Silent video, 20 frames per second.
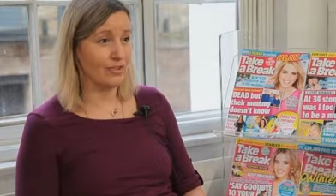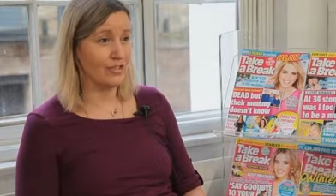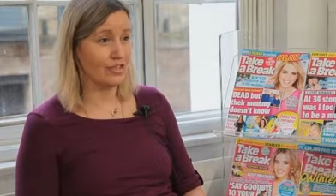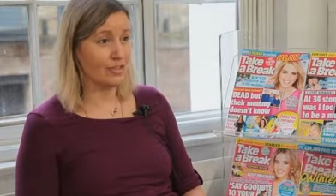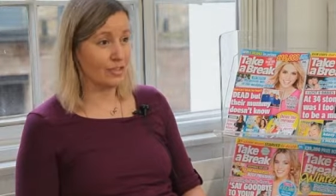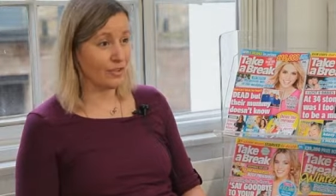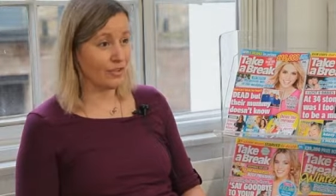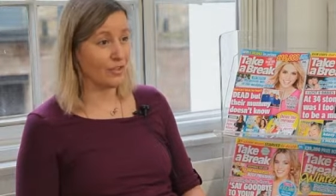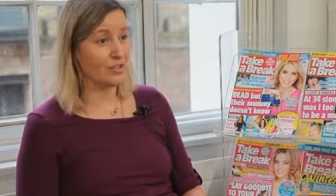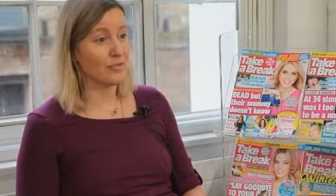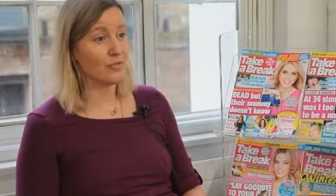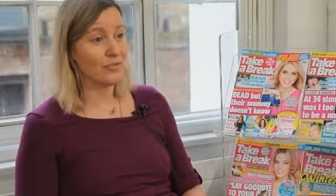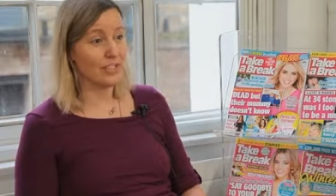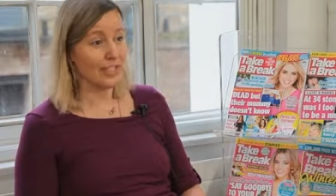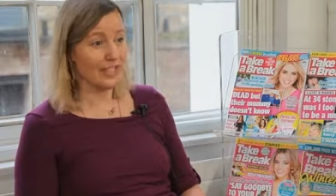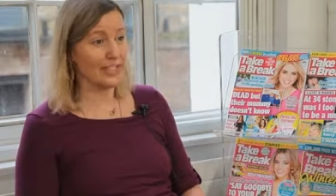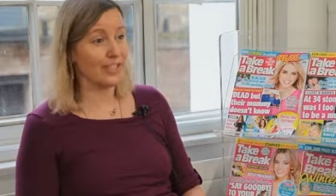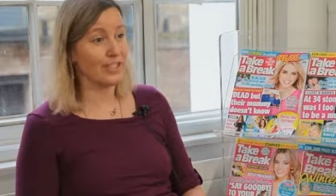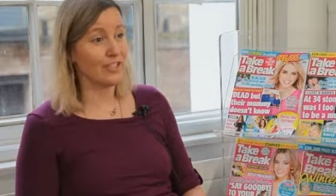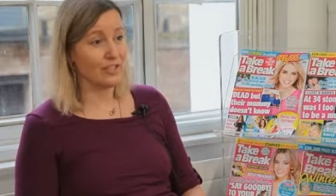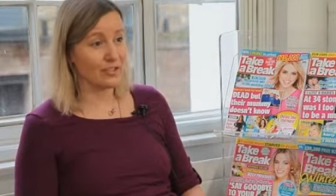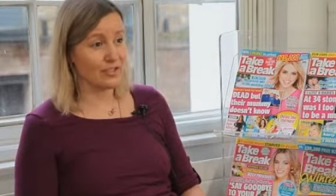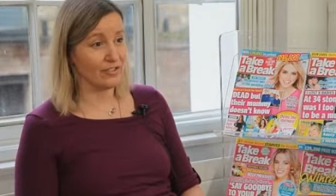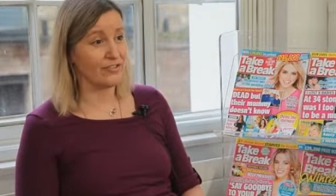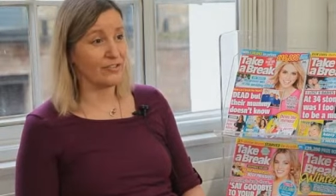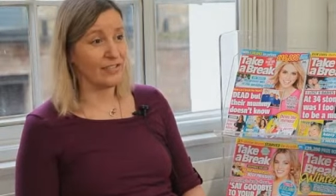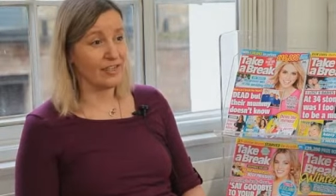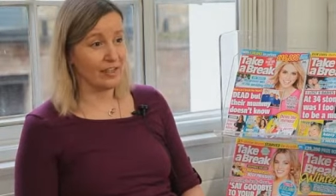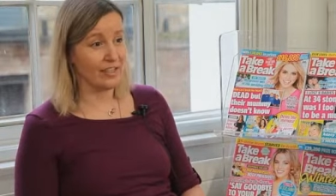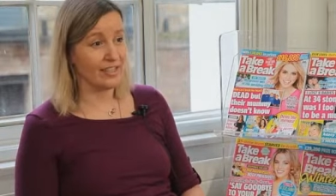She offers really good
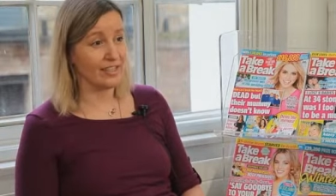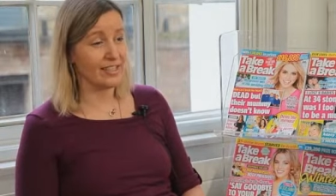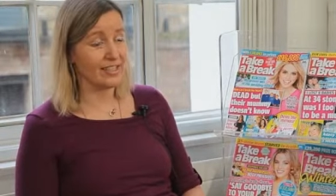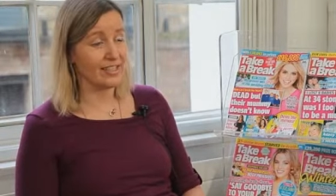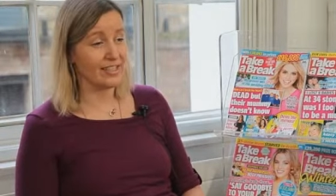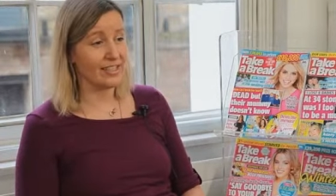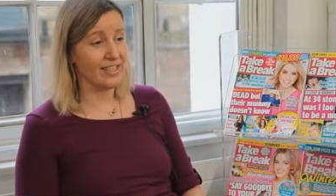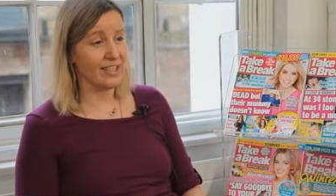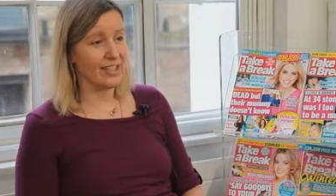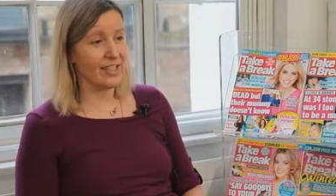advice.